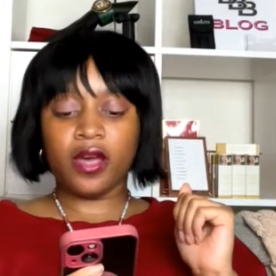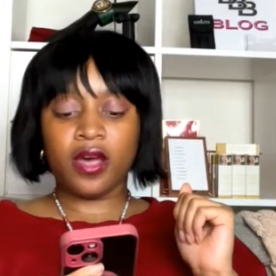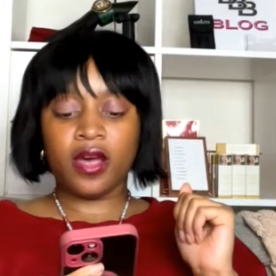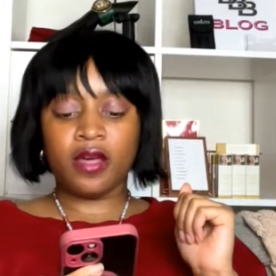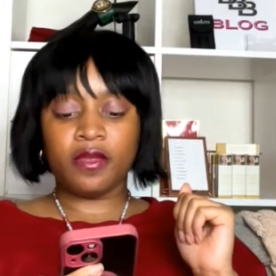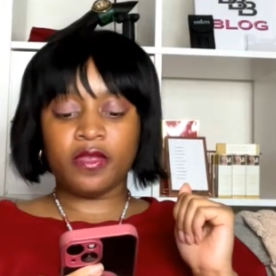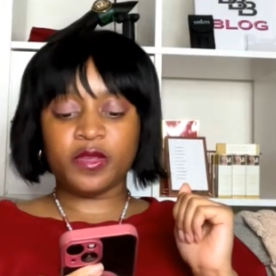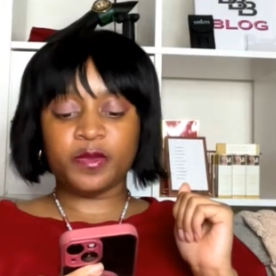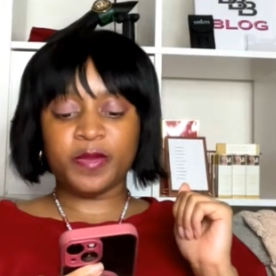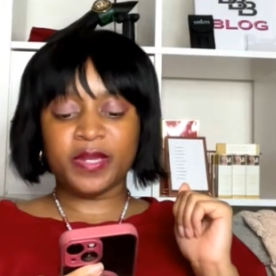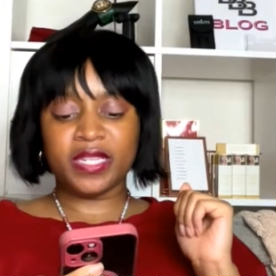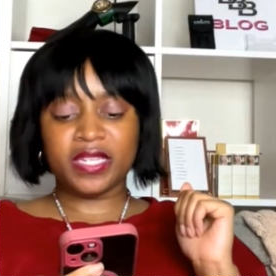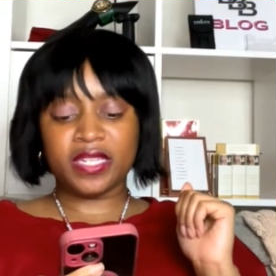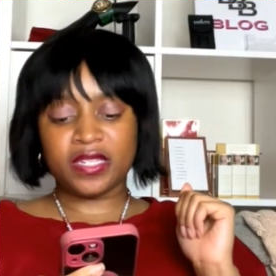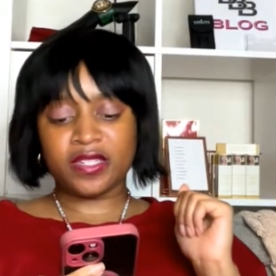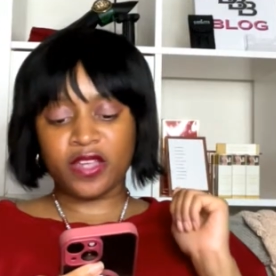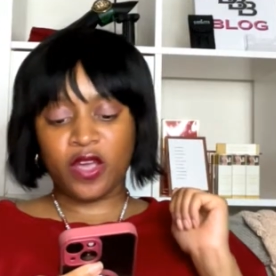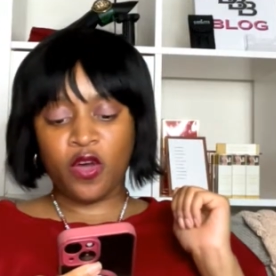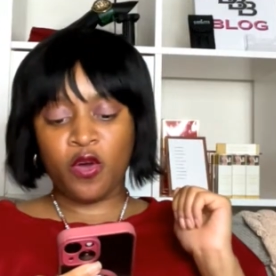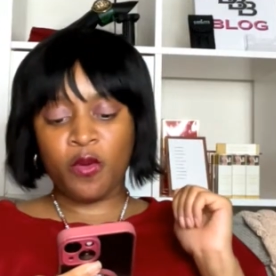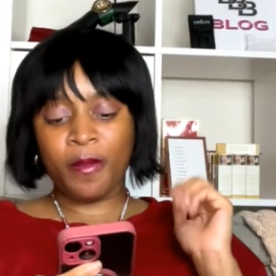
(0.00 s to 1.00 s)
This business is
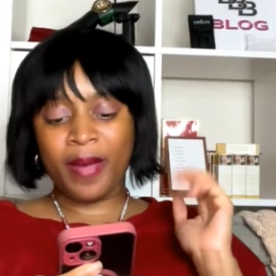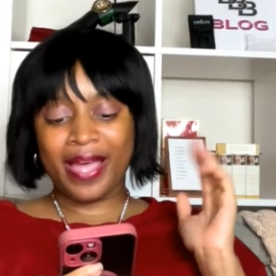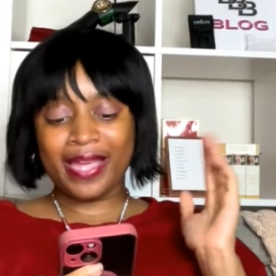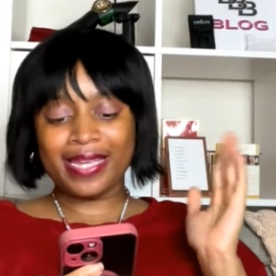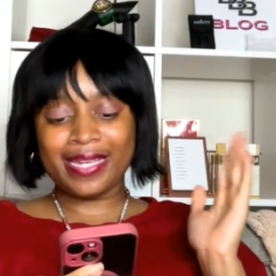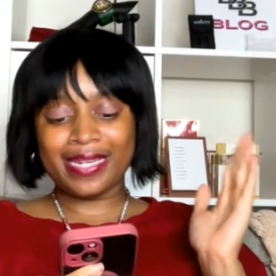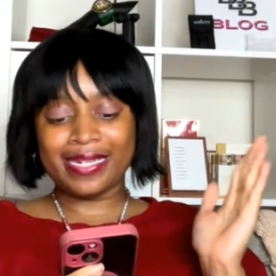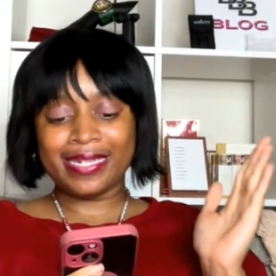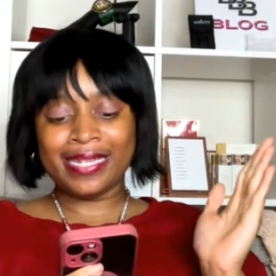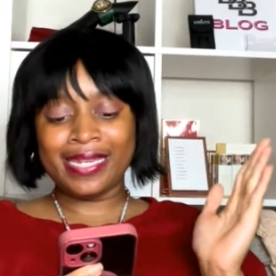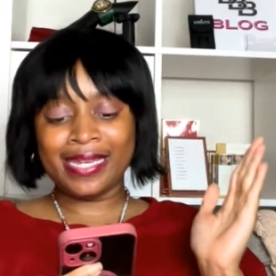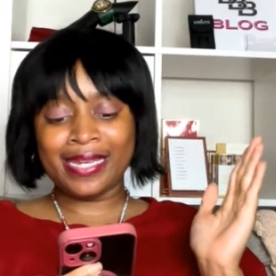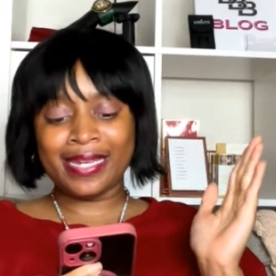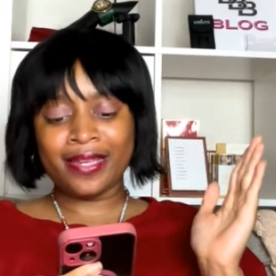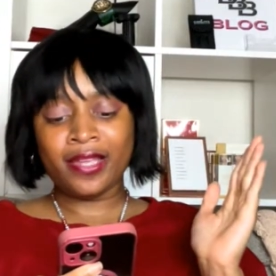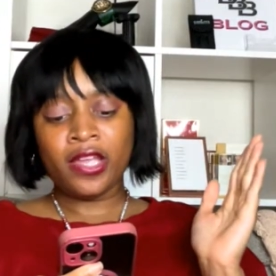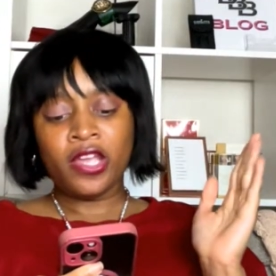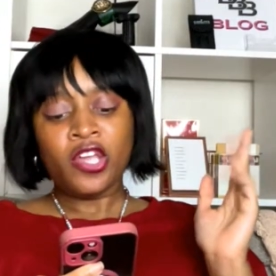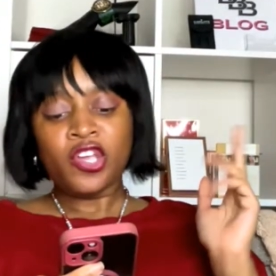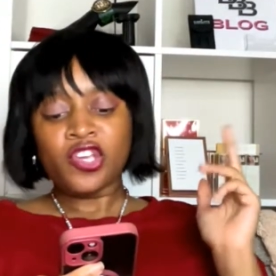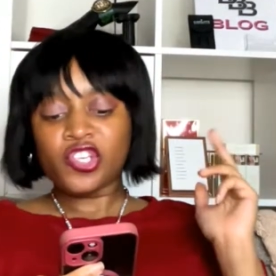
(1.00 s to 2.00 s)
owned by Kalia.
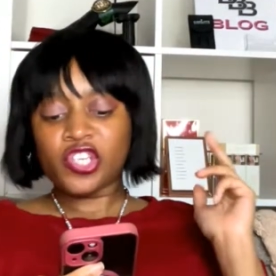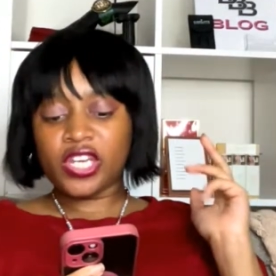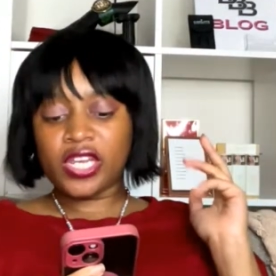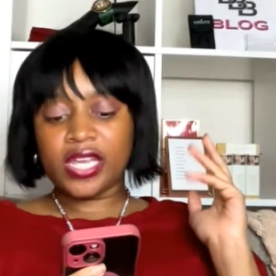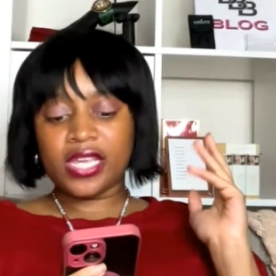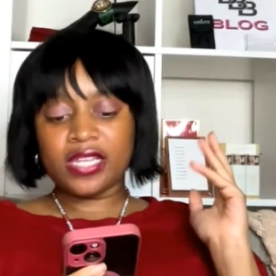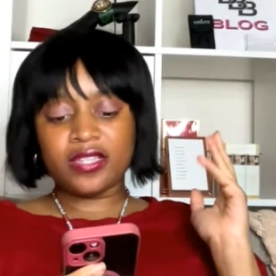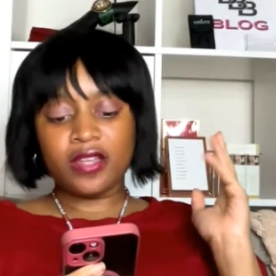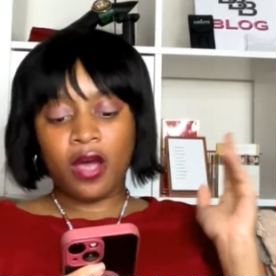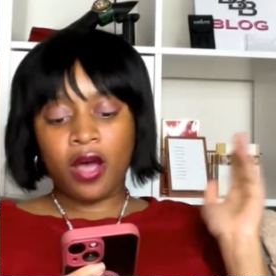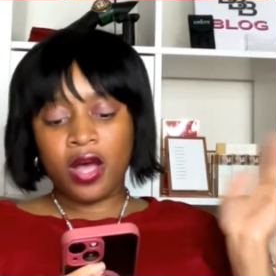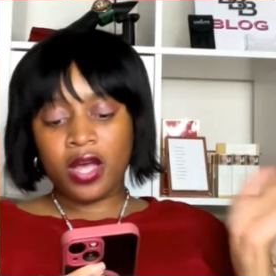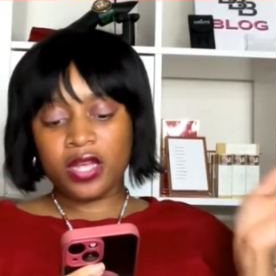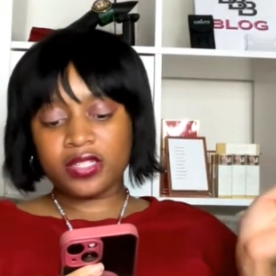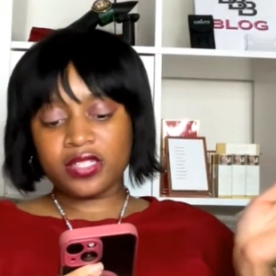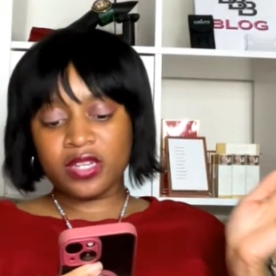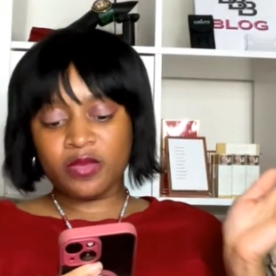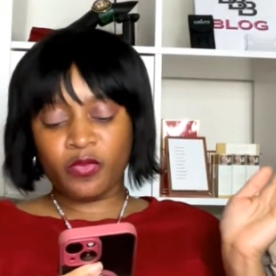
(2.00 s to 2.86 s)
She is awesome.